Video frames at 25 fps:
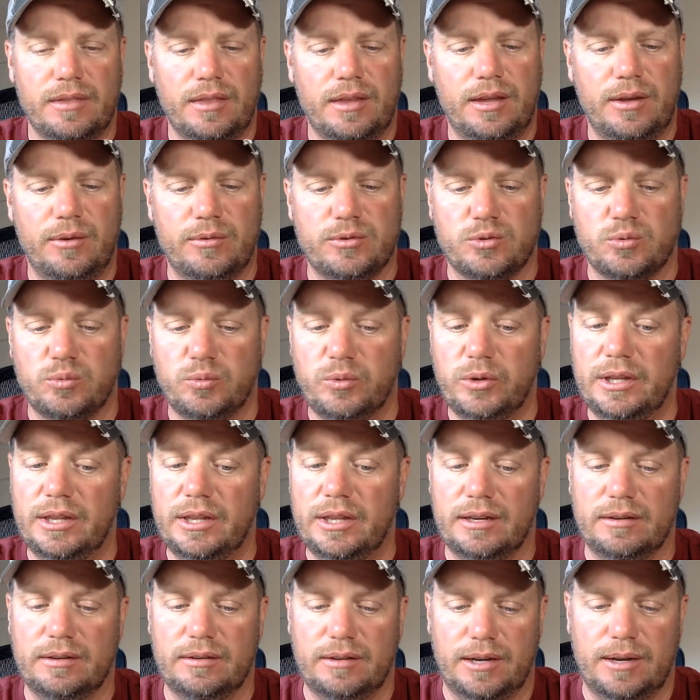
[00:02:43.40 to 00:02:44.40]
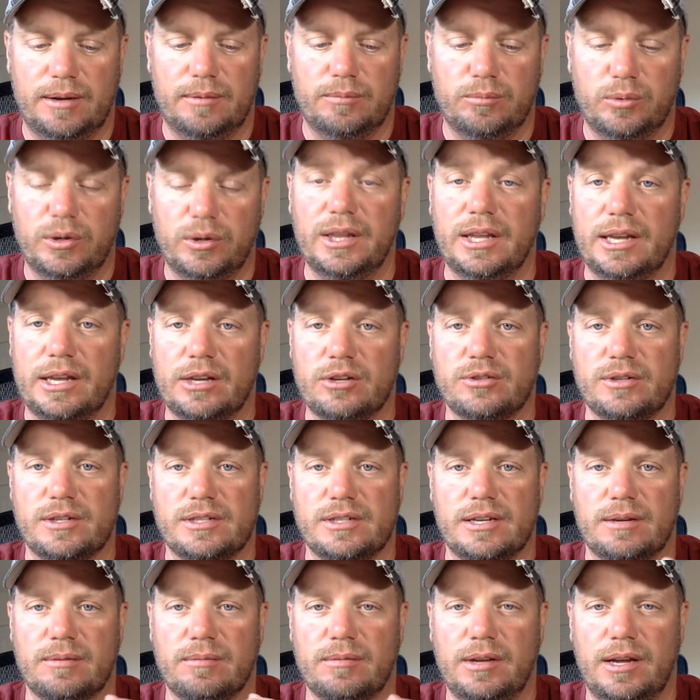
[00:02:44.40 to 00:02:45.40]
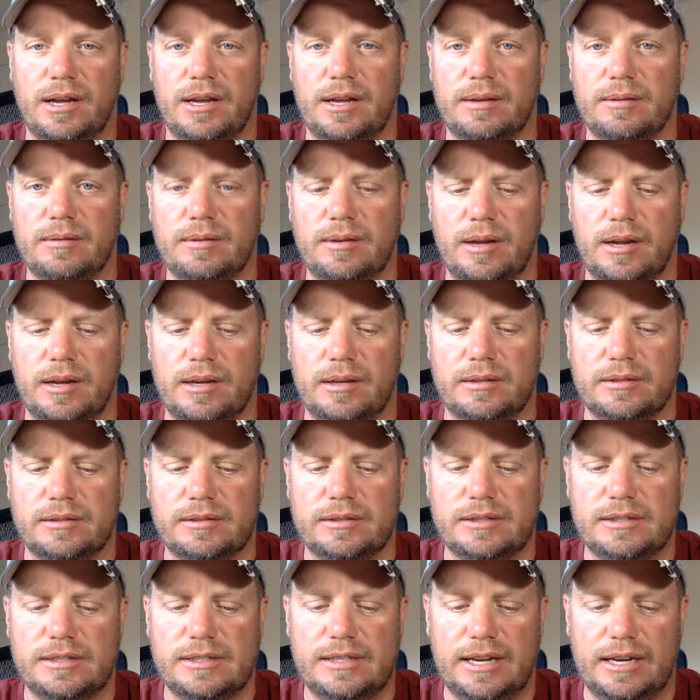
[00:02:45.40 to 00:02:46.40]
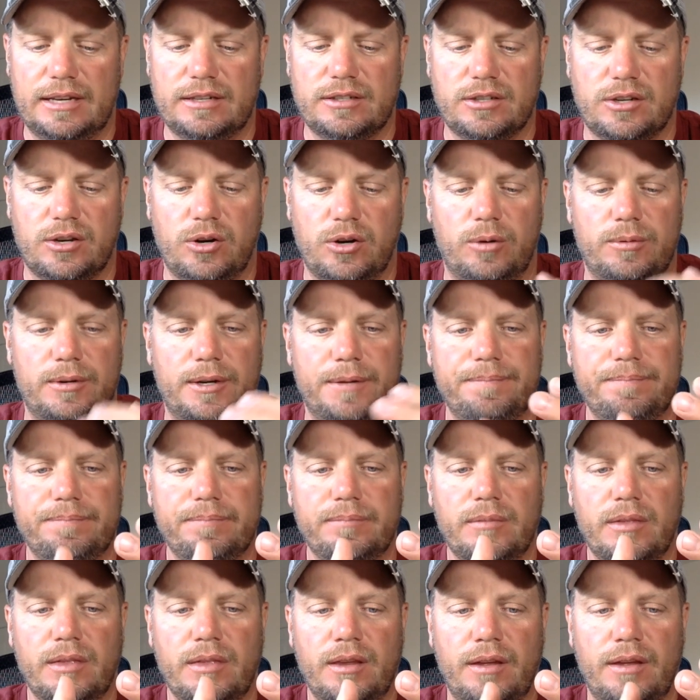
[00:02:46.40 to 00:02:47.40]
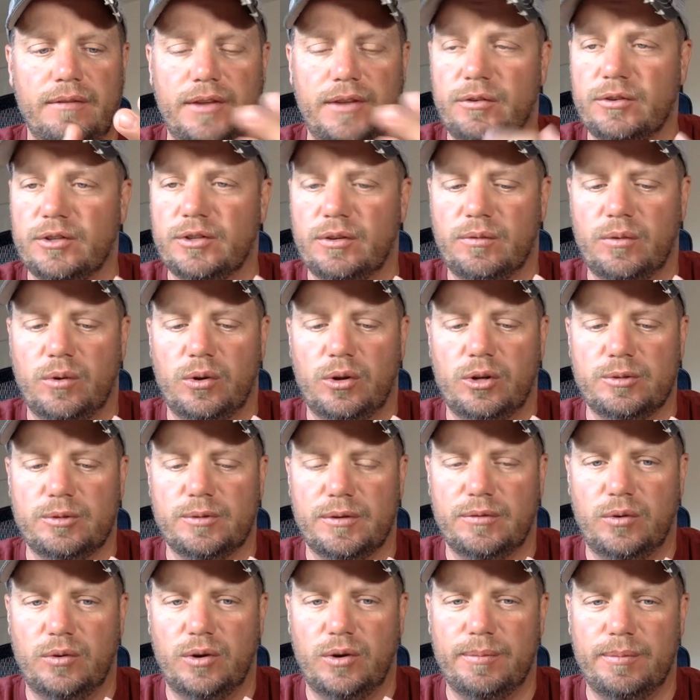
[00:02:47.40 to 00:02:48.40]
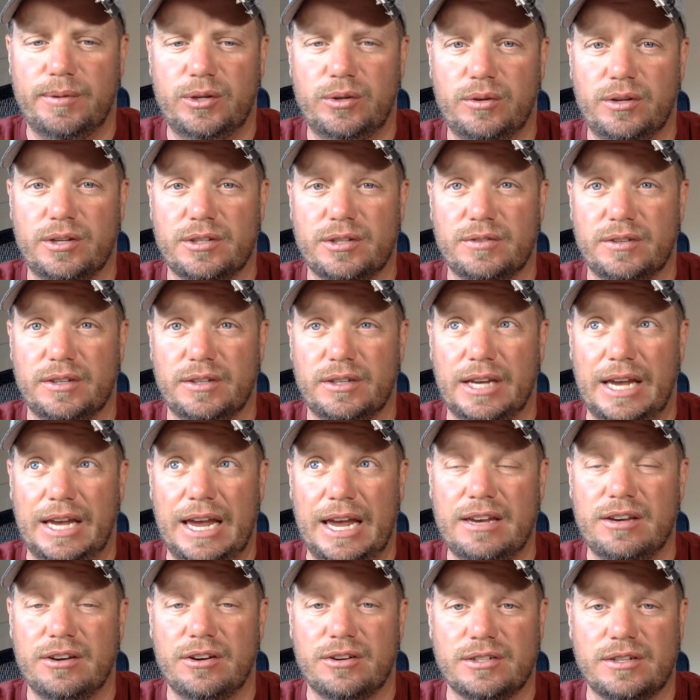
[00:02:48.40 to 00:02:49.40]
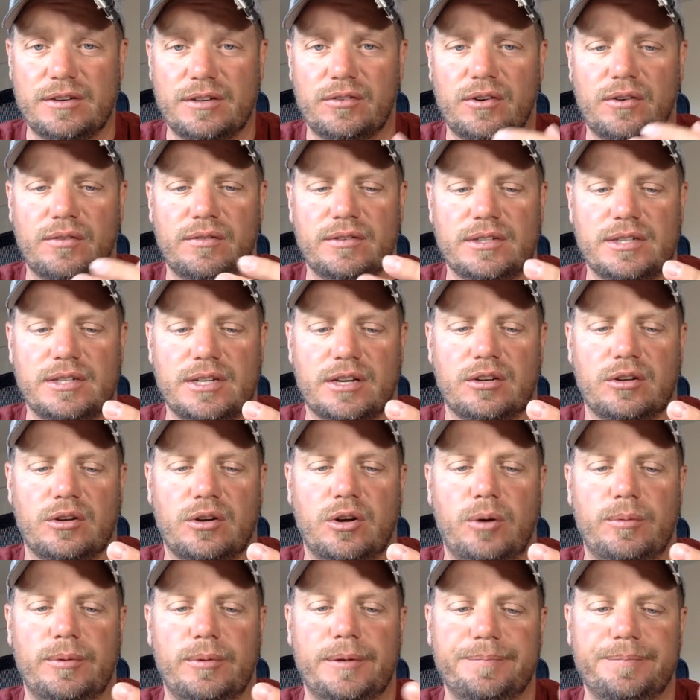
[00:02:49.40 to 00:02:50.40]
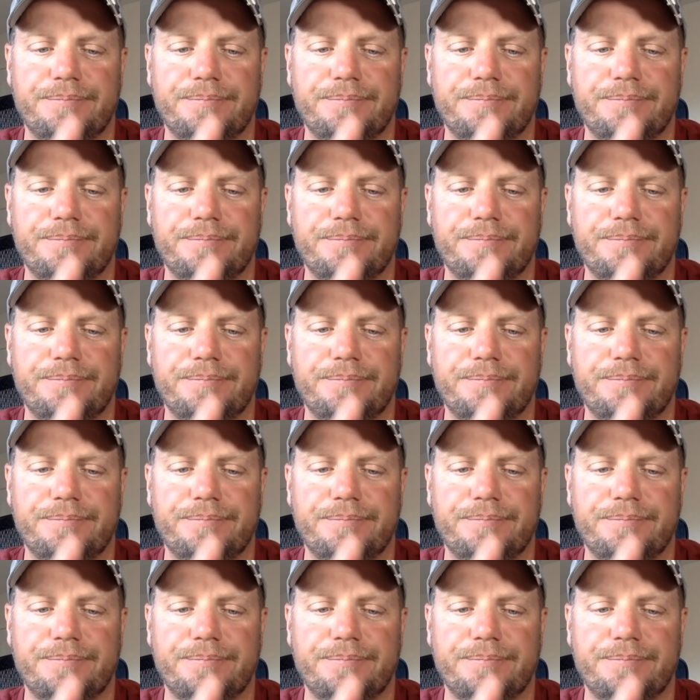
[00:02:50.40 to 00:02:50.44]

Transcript: It was really, really interesting. Stick Tacoma. Never driven one of those before. I've been doing this for like 8 years, never driven stick Tacoma.